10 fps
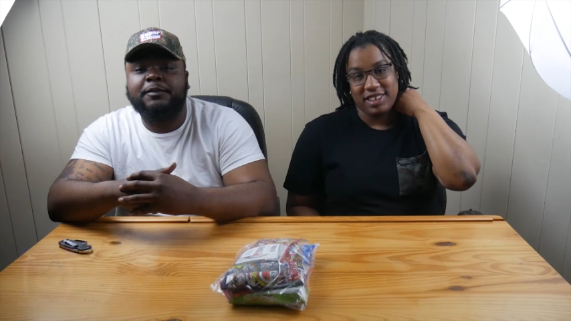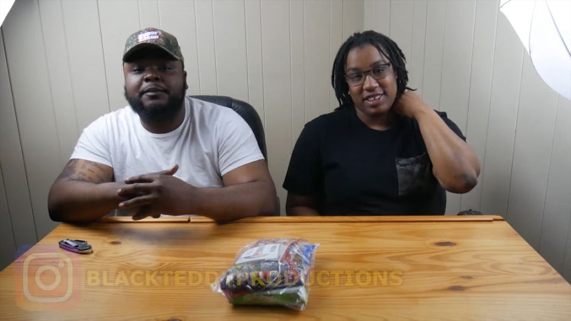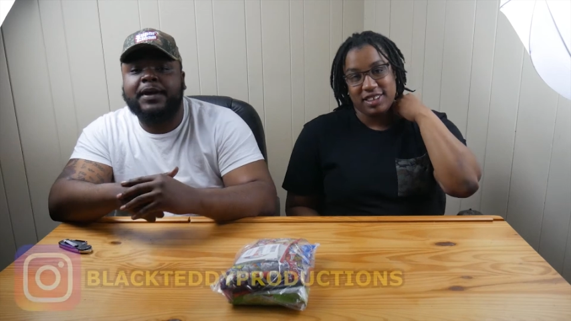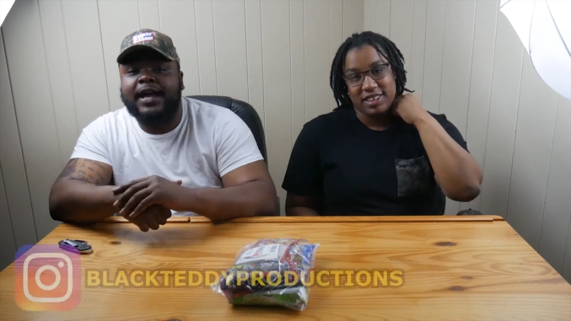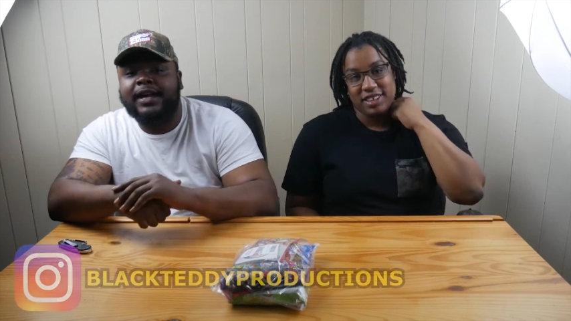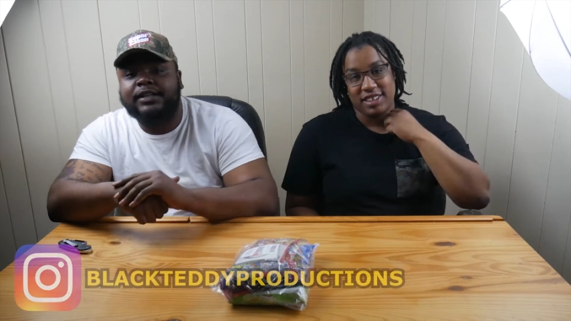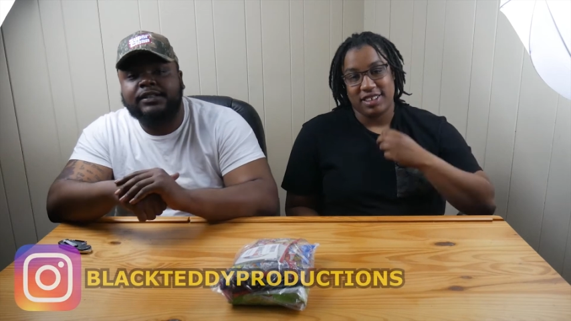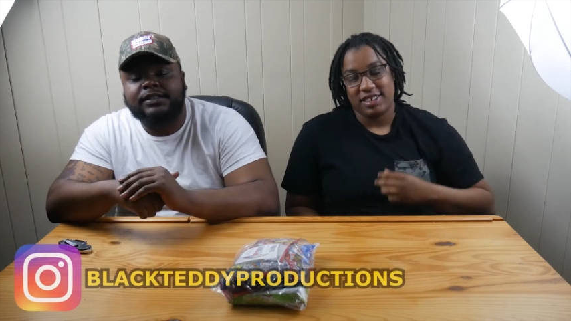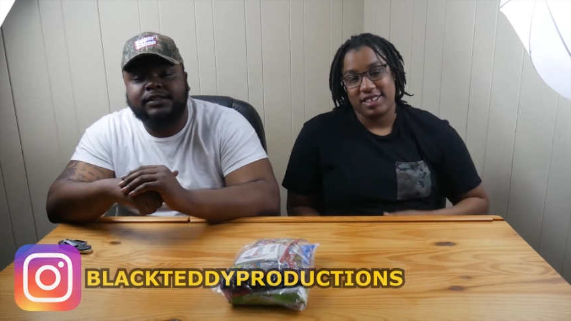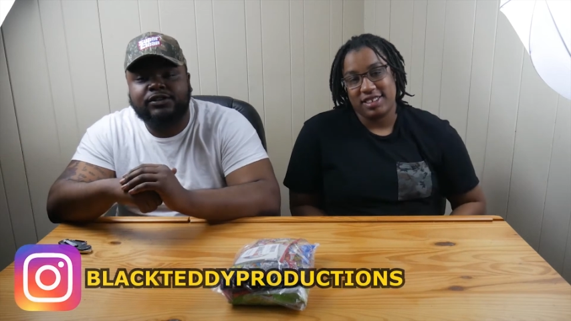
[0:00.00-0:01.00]
Speaker 1: Welcome back
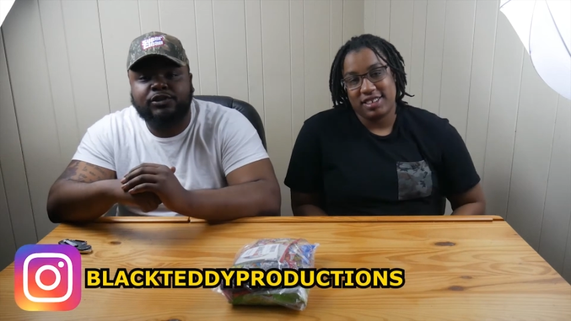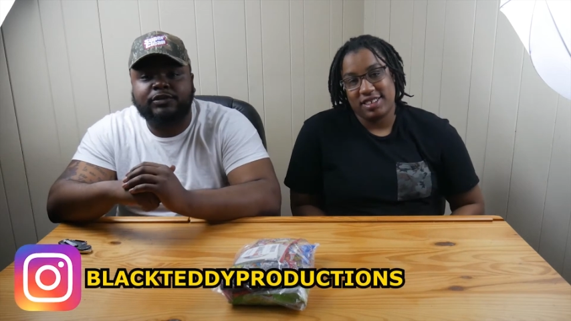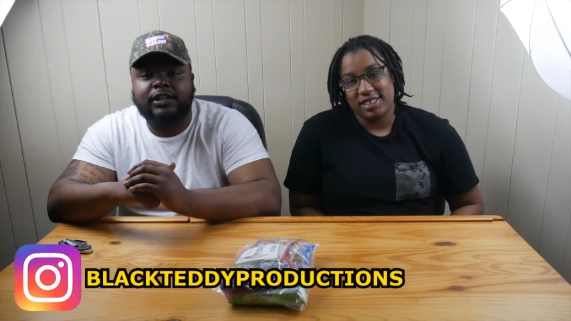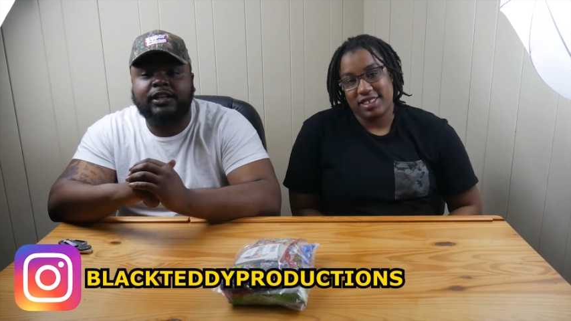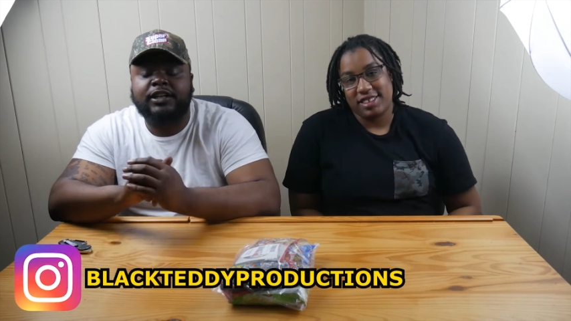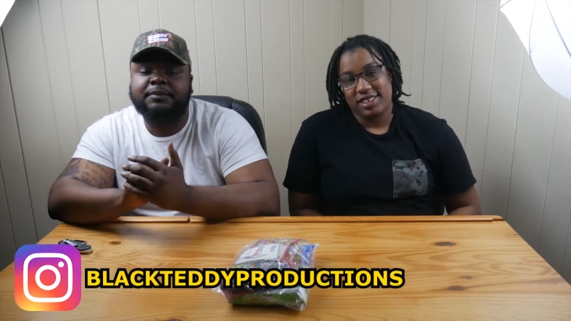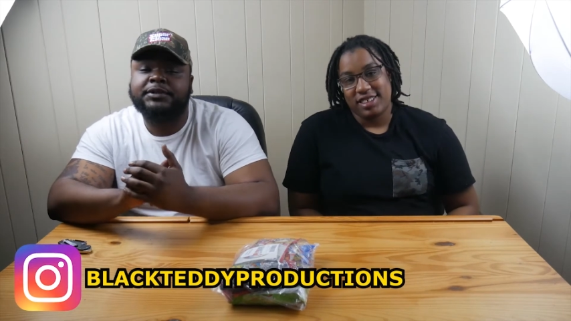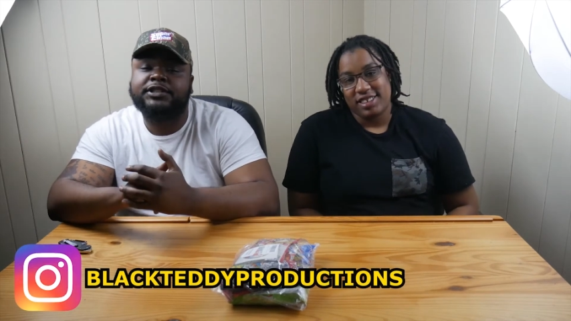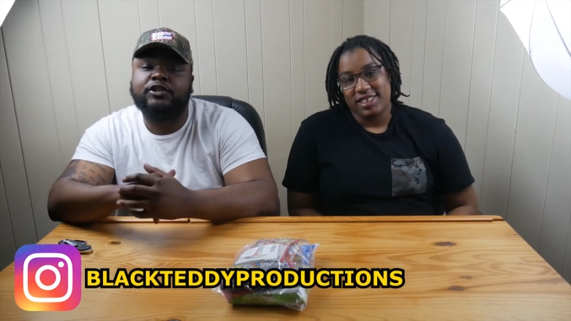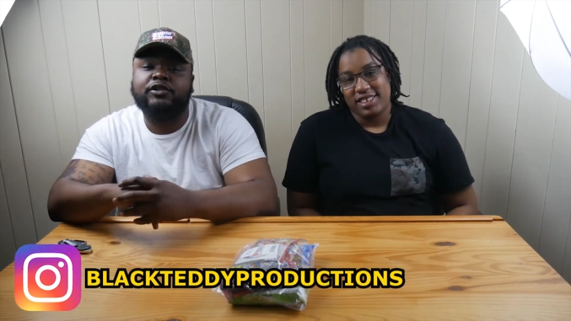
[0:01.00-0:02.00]
to another
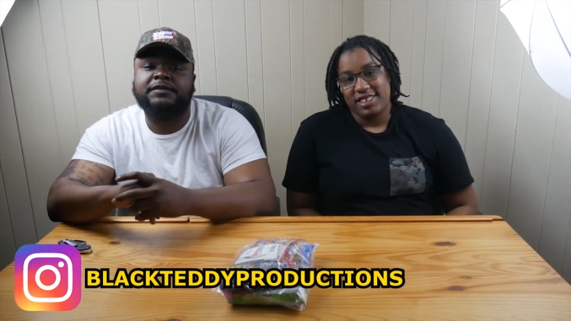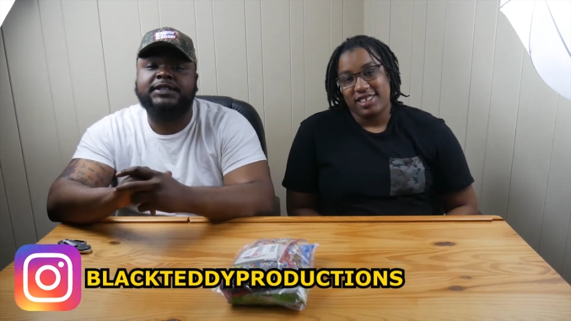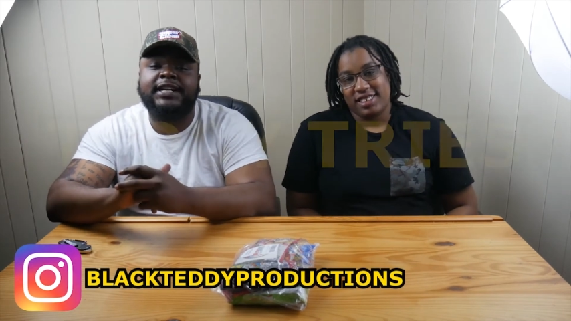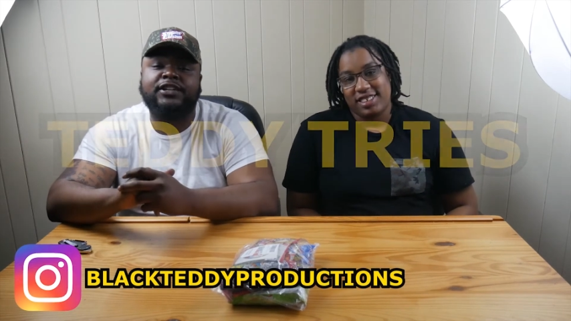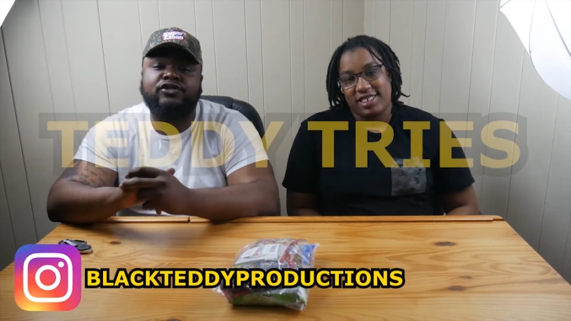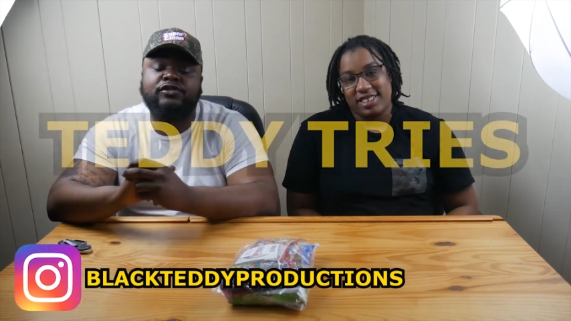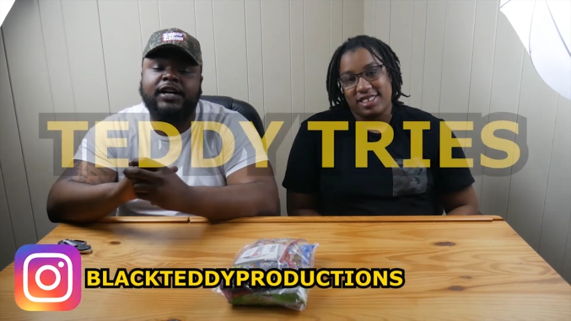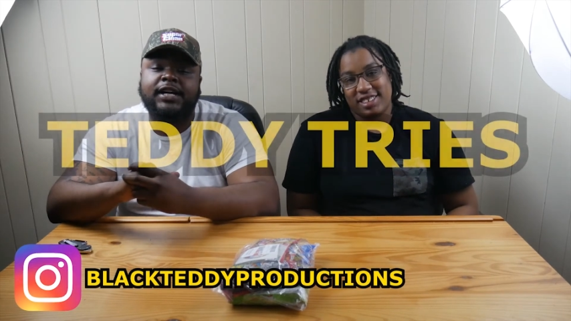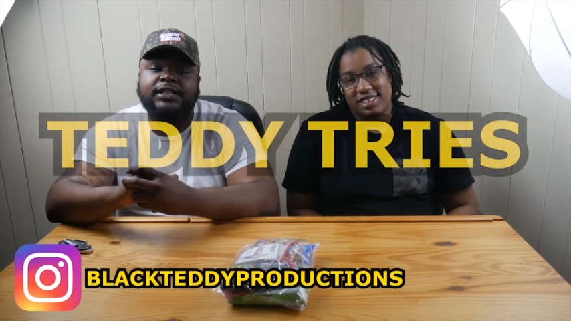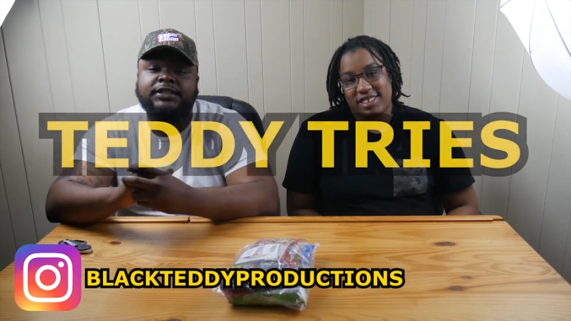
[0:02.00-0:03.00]
episode of Teddy
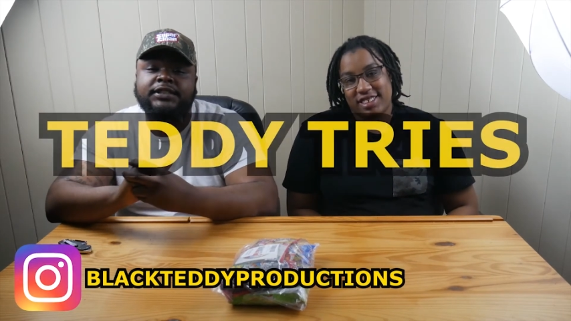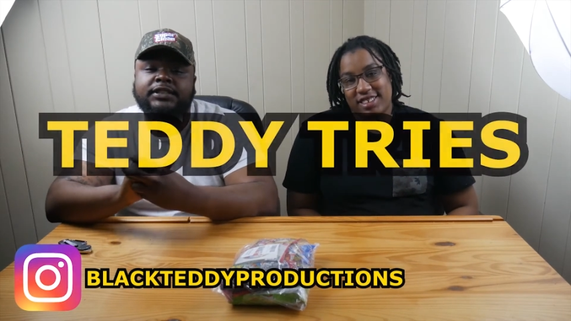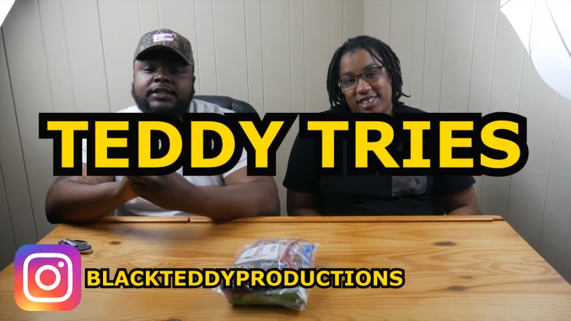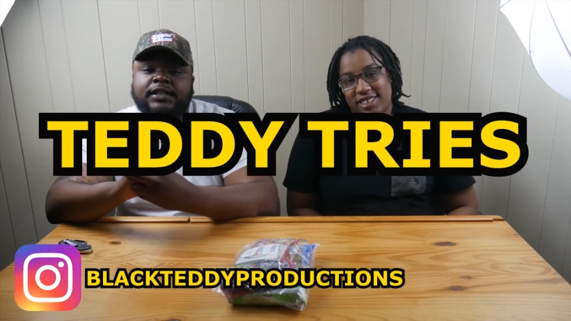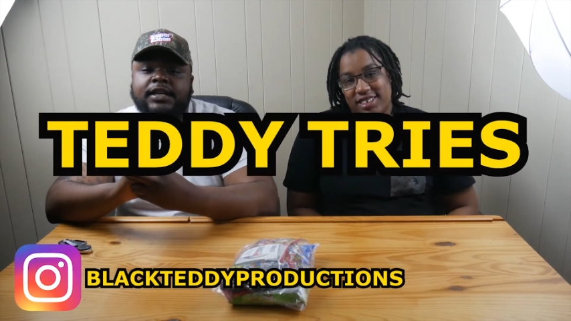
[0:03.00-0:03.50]
Tries.